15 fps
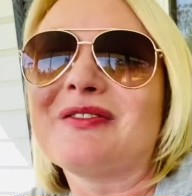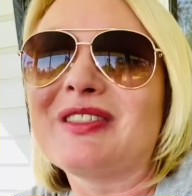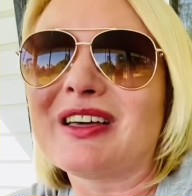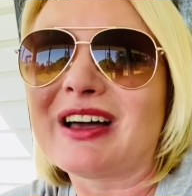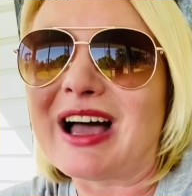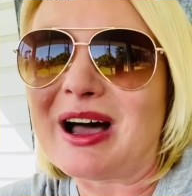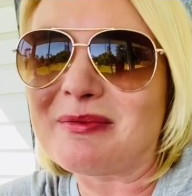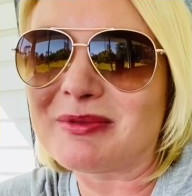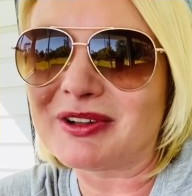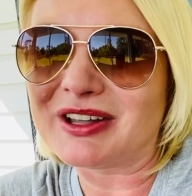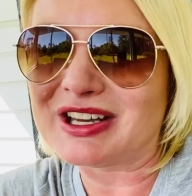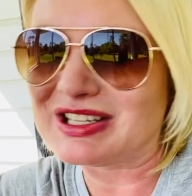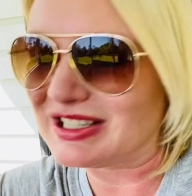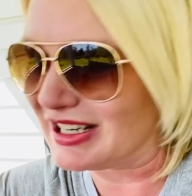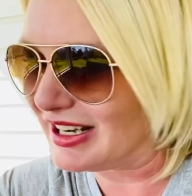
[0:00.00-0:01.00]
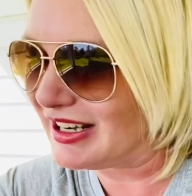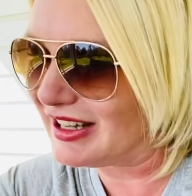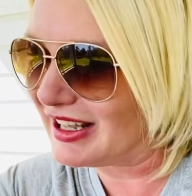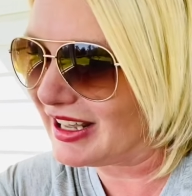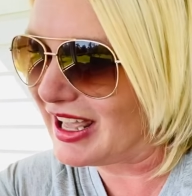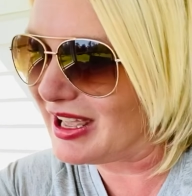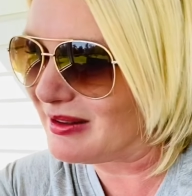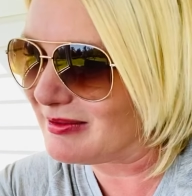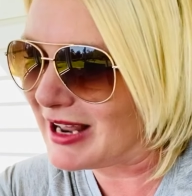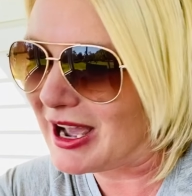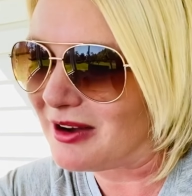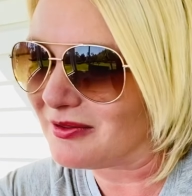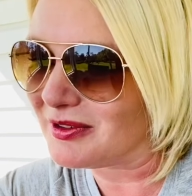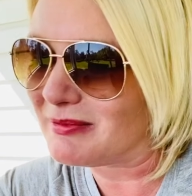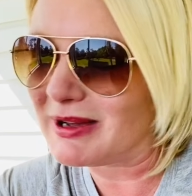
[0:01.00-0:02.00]
the Appalachian that came
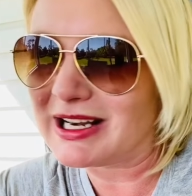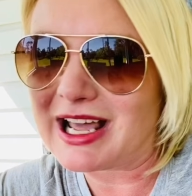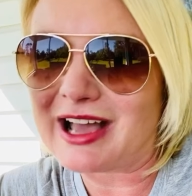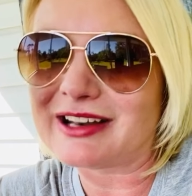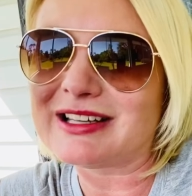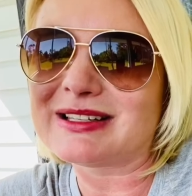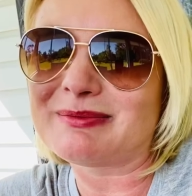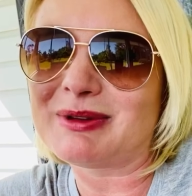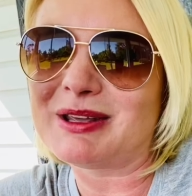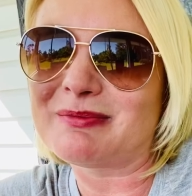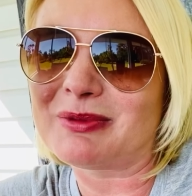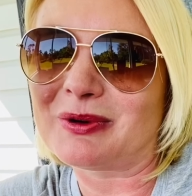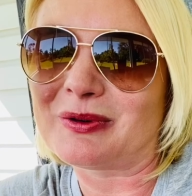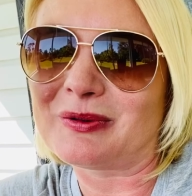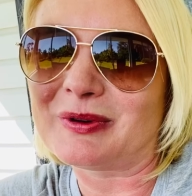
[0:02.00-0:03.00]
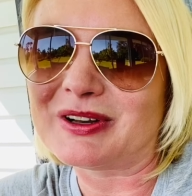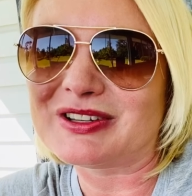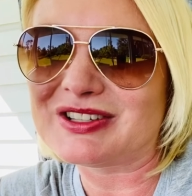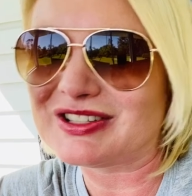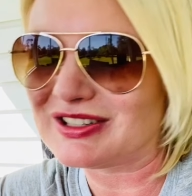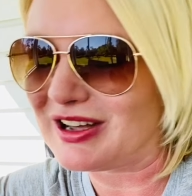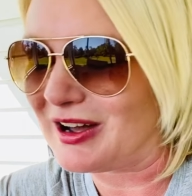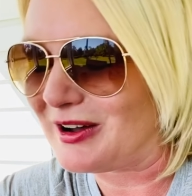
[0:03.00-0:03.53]
down from my daddy's people, which